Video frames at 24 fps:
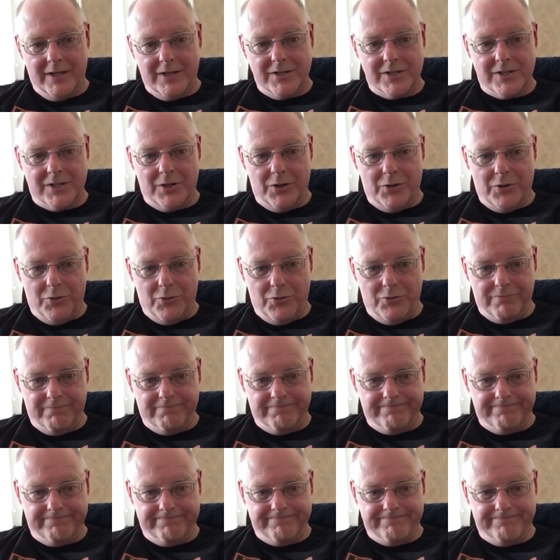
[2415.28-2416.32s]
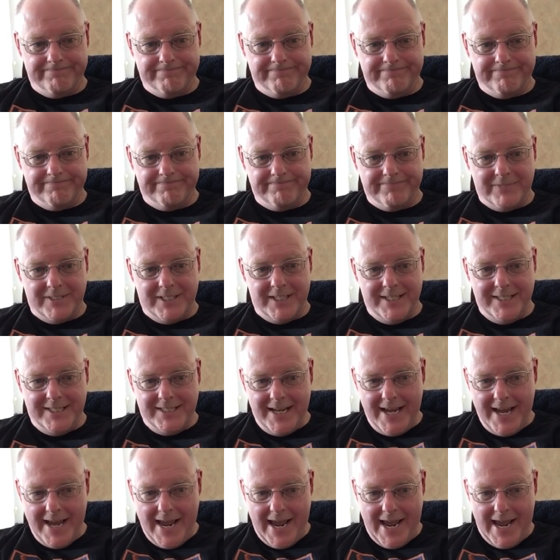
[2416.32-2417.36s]
So
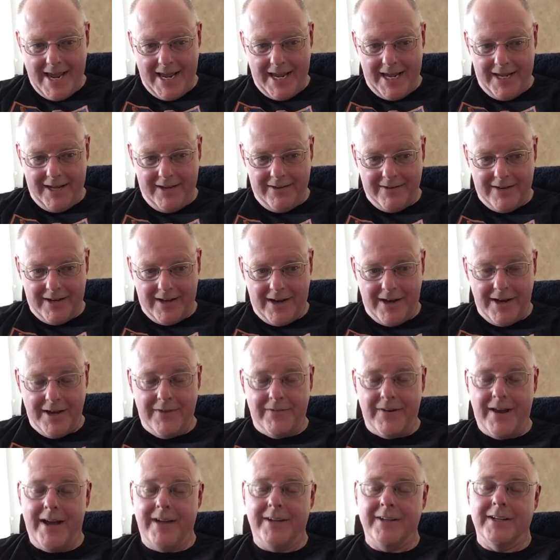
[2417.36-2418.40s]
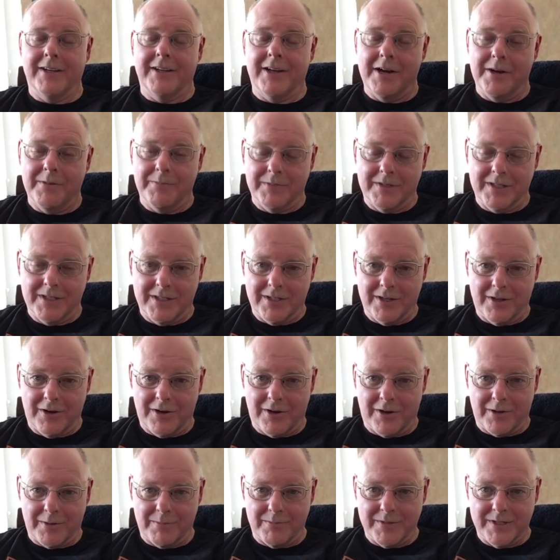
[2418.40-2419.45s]
today I have had to come to
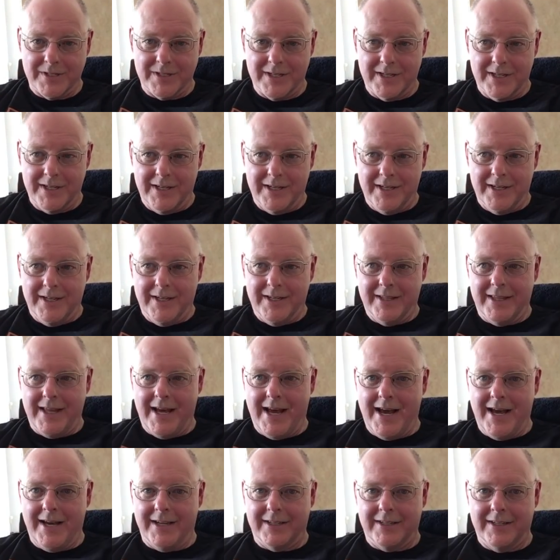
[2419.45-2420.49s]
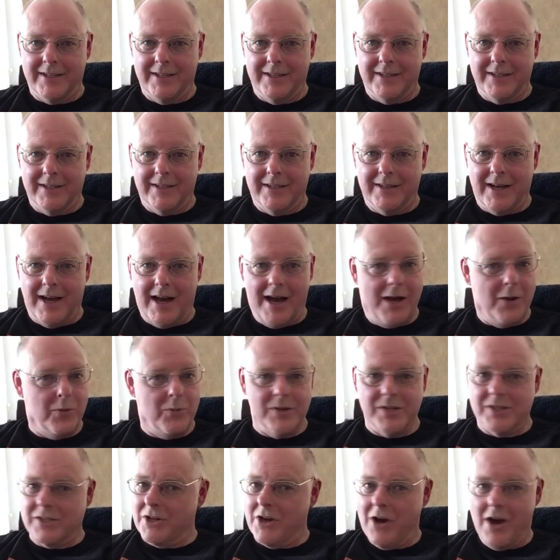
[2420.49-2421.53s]
terms that I
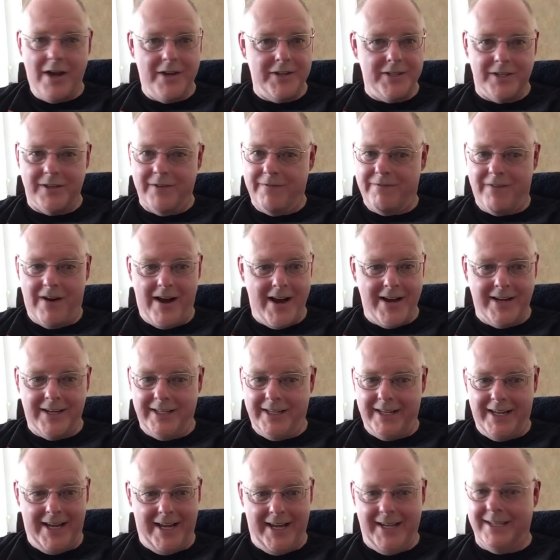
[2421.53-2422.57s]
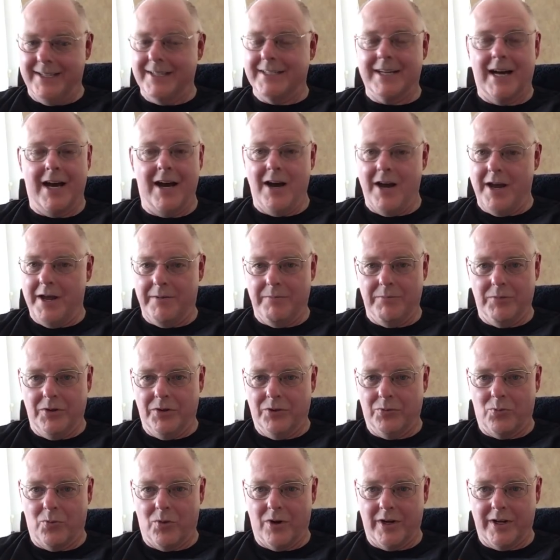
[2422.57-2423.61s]
was not divinely in time
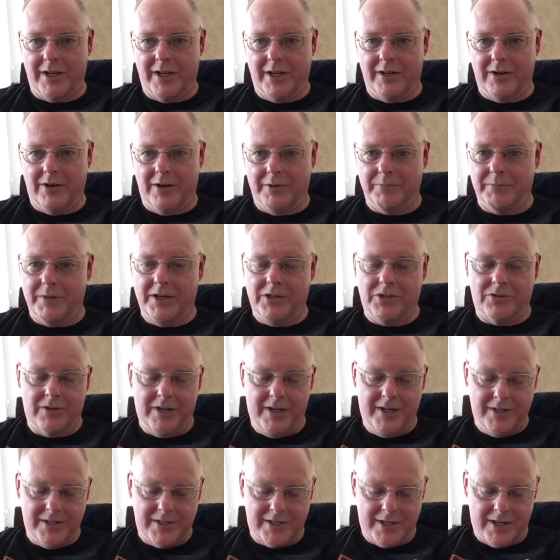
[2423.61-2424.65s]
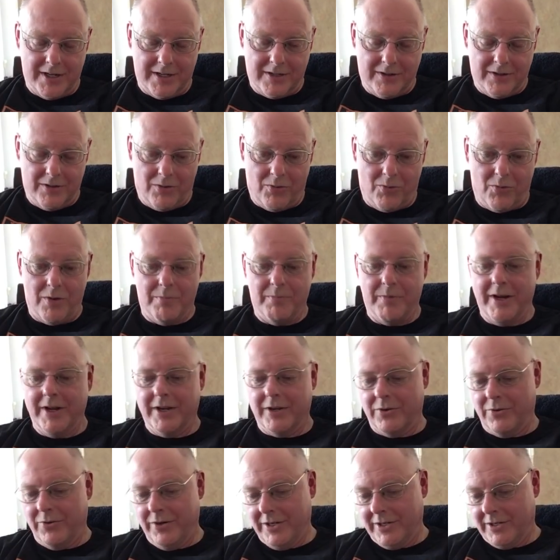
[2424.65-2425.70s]
with working on my train set or my
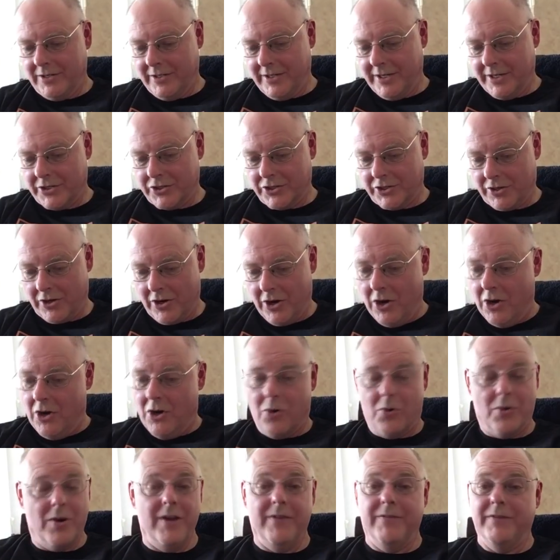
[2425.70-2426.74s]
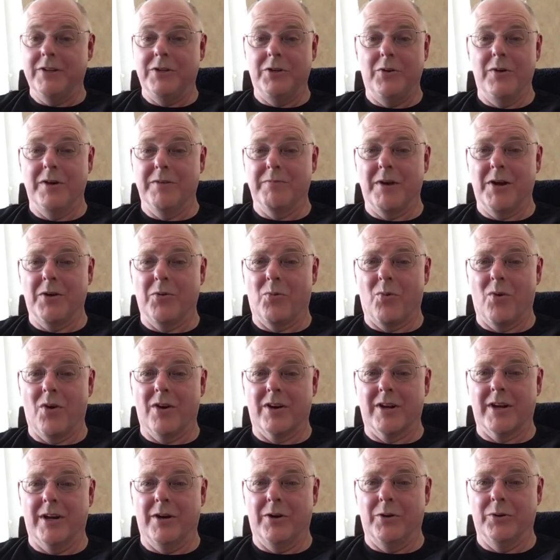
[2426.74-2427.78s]
coin collection or even doing my
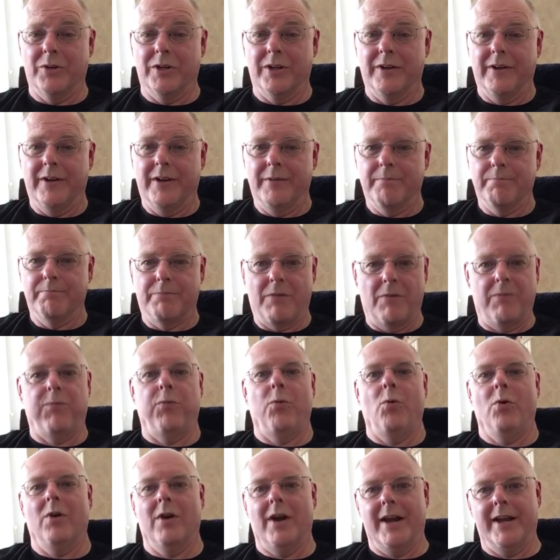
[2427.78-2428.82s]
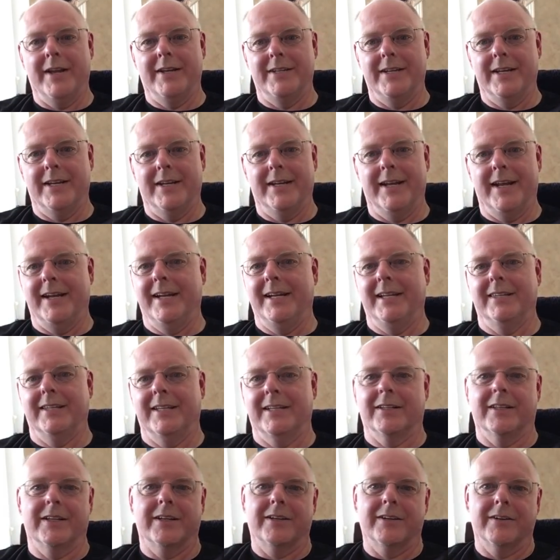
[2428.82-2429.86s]
workout before I did
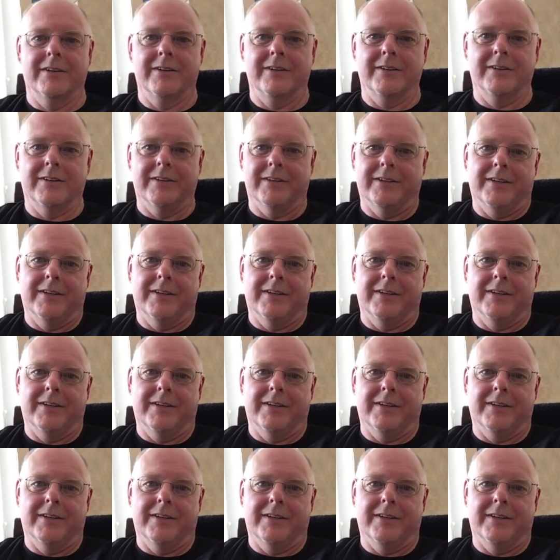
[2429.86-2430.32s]
anything like a